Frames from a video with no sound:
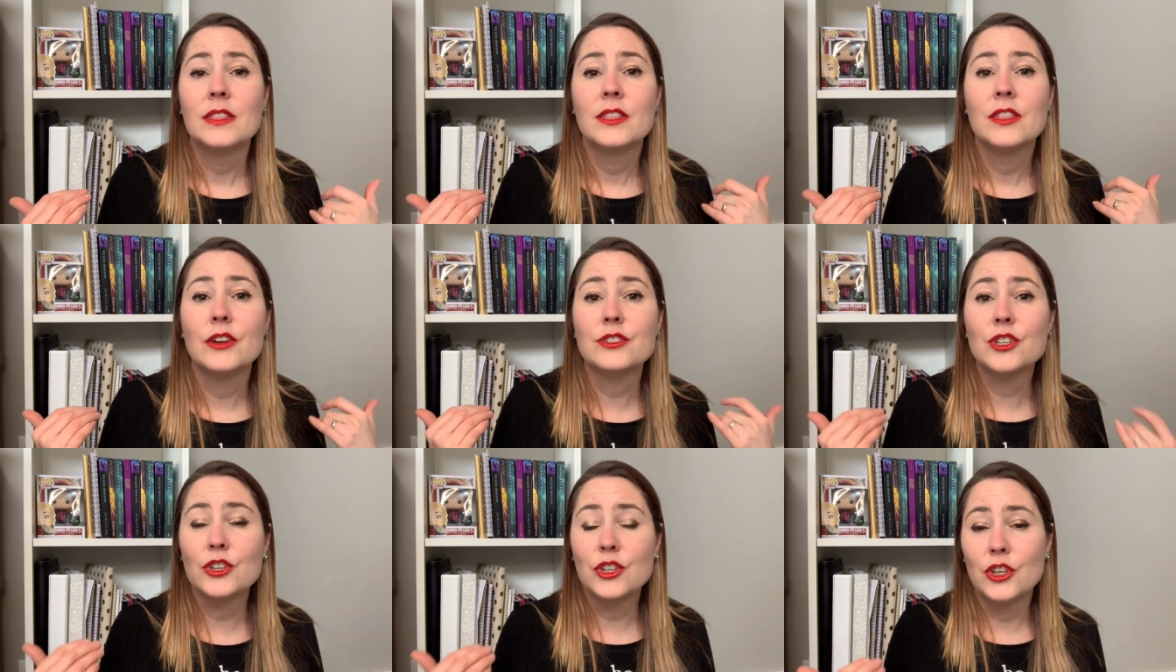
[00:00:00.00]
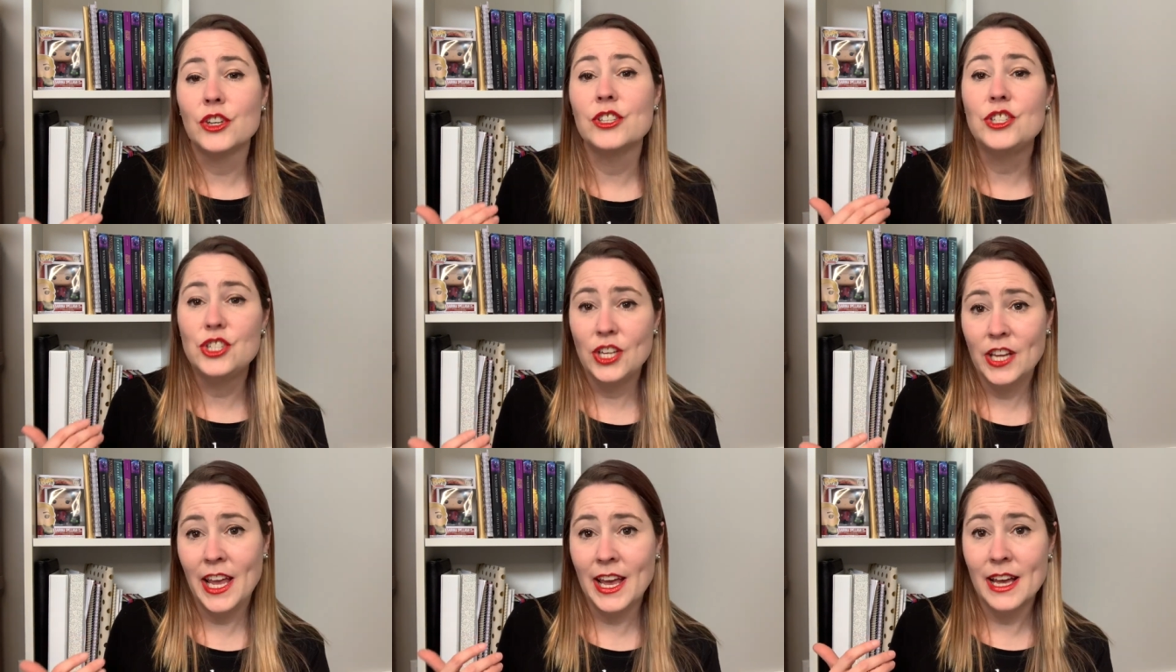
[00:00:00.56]
There's a good
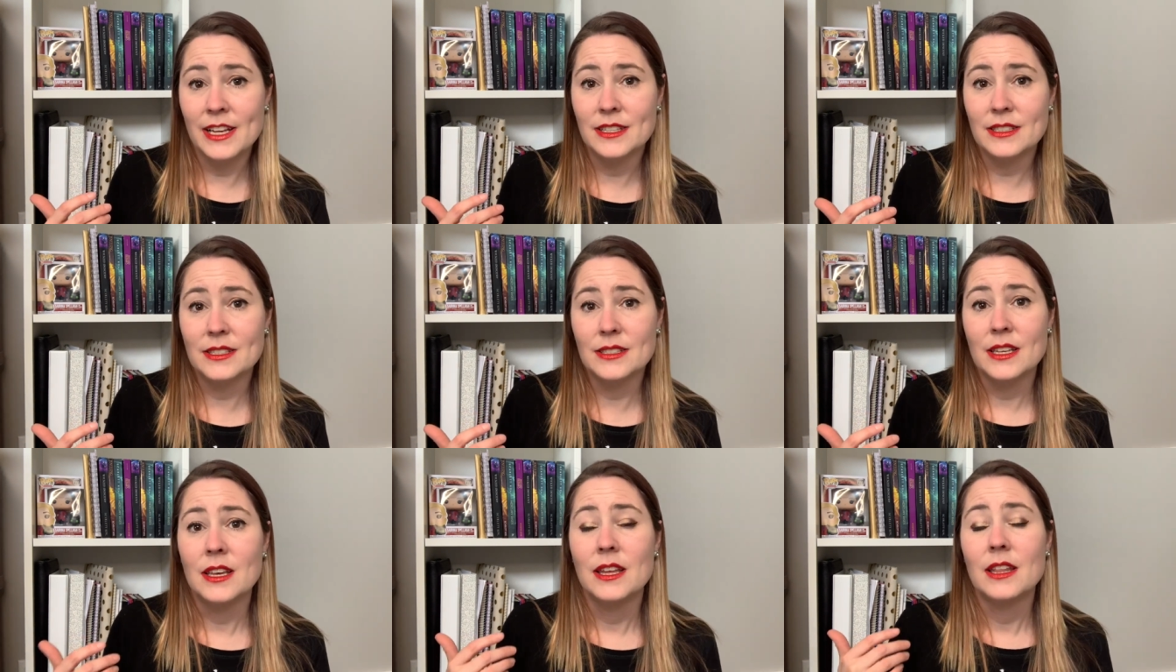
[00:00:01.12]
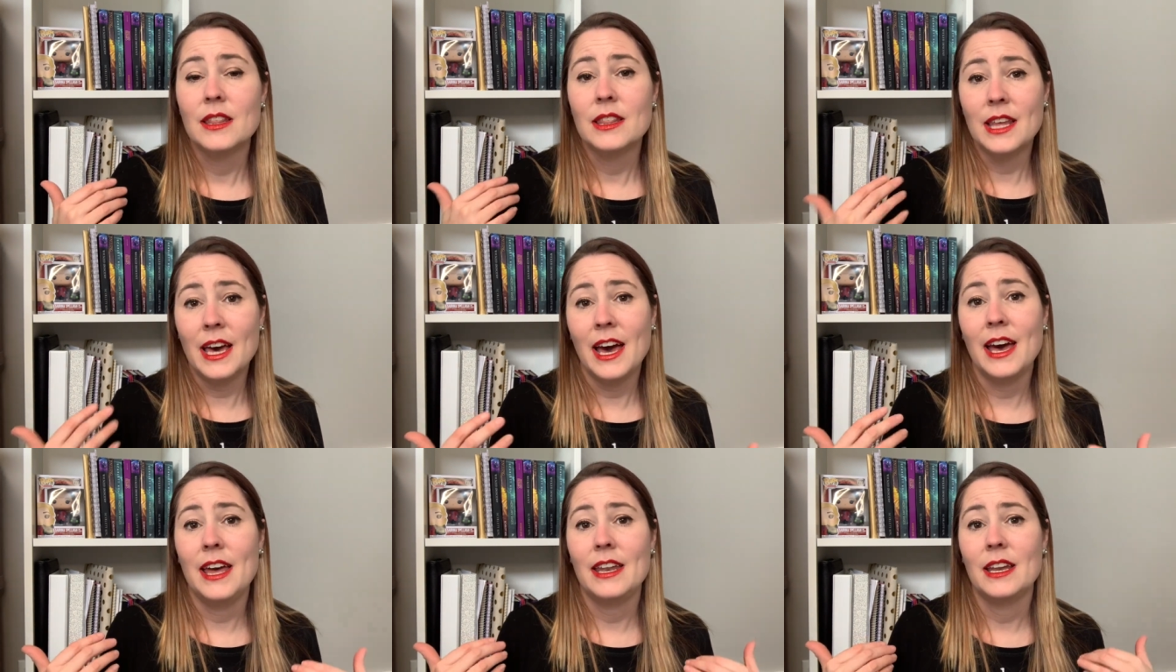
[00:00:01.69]
chance
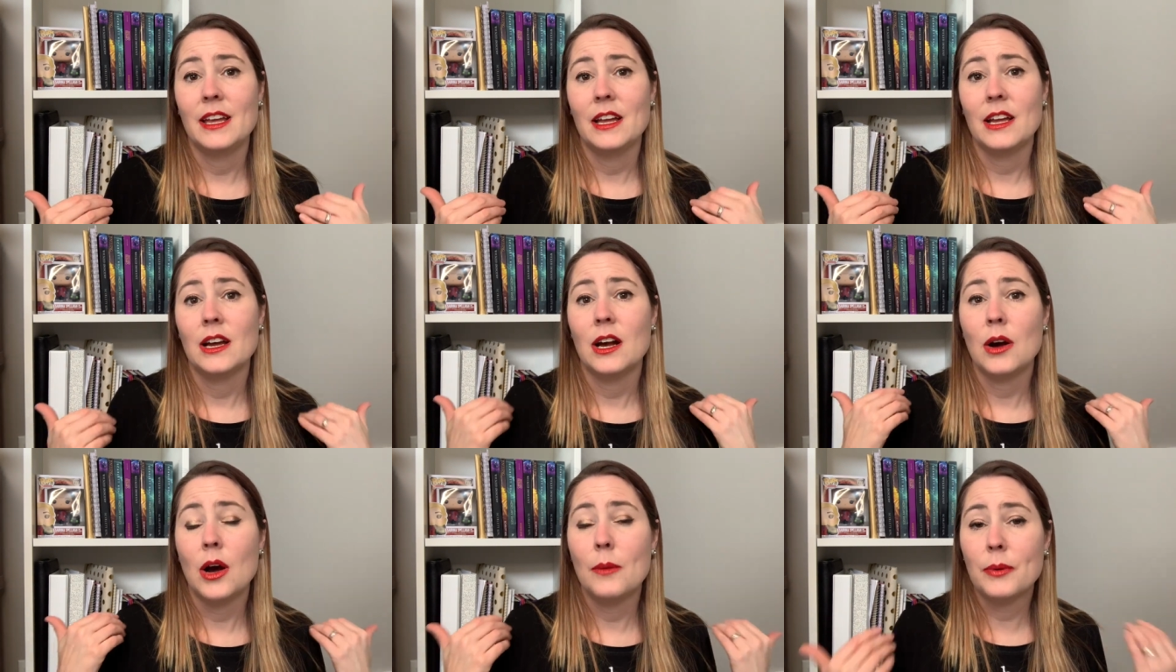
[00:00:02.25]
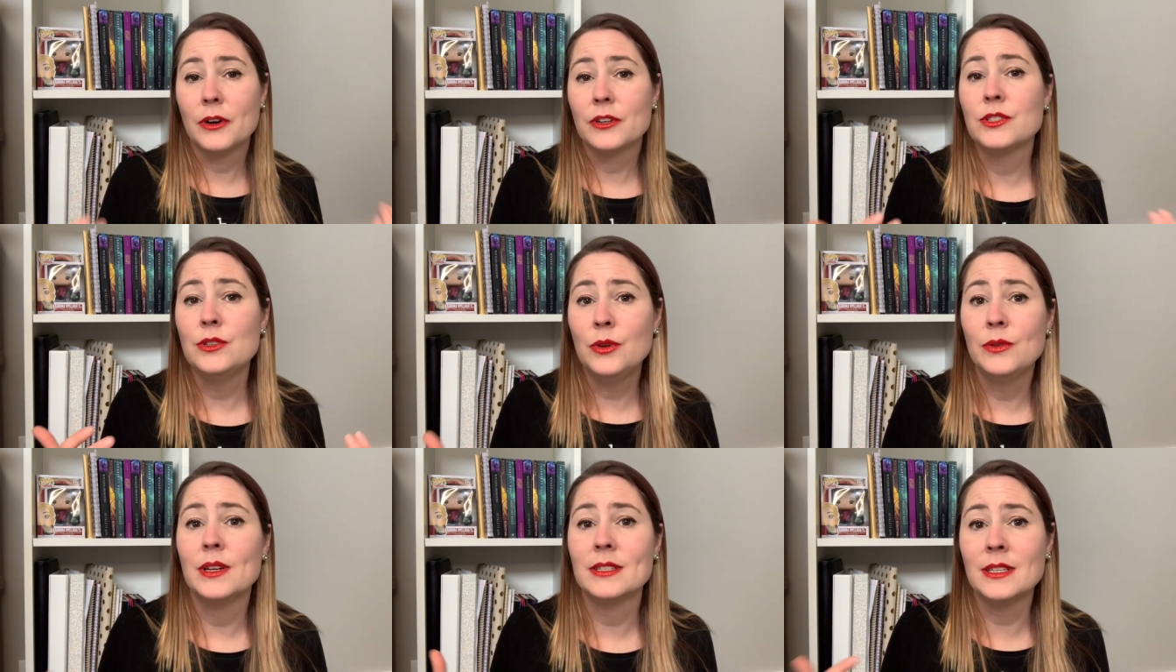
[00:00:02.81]
that a person
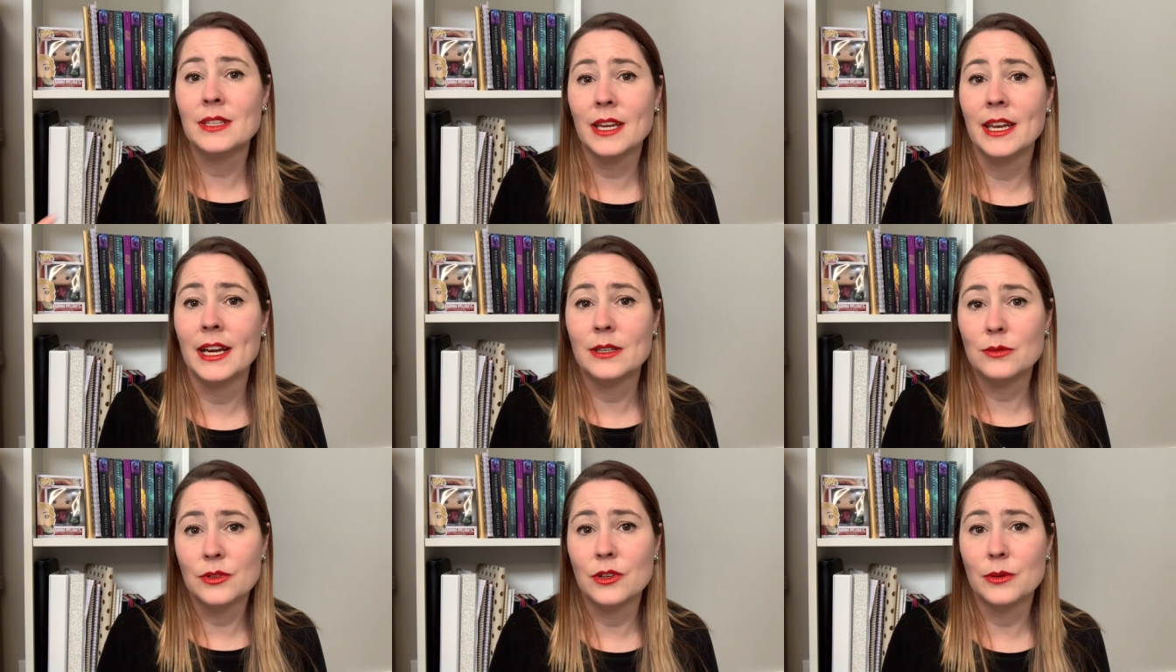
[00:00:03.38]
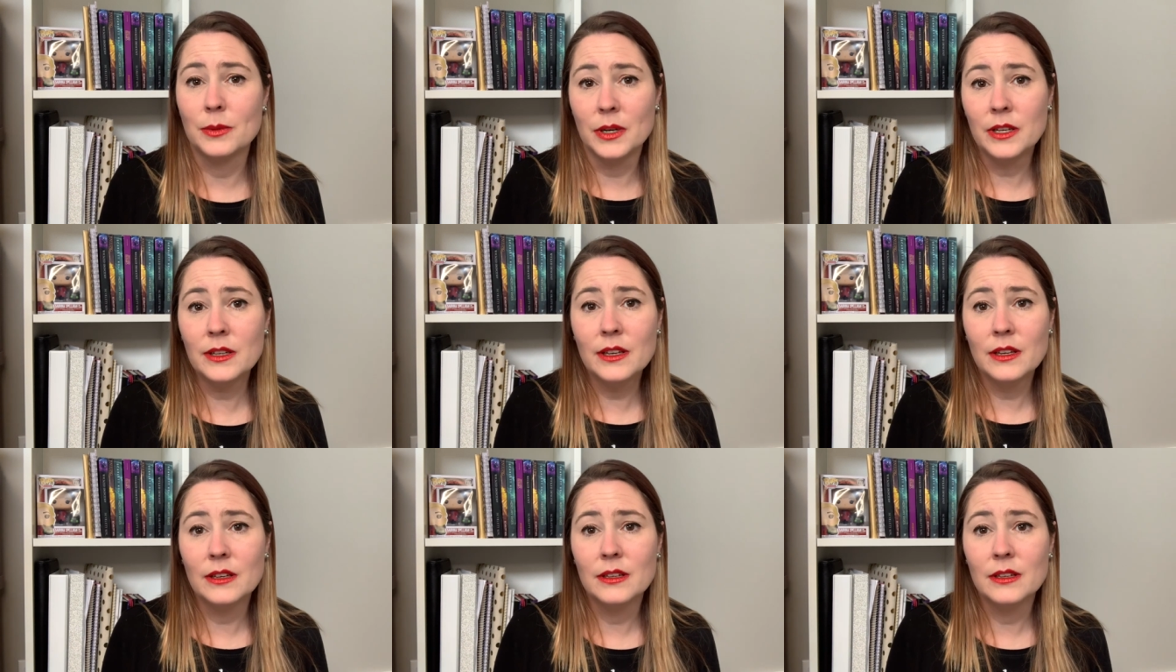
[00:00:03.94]
who doesn't connect with your book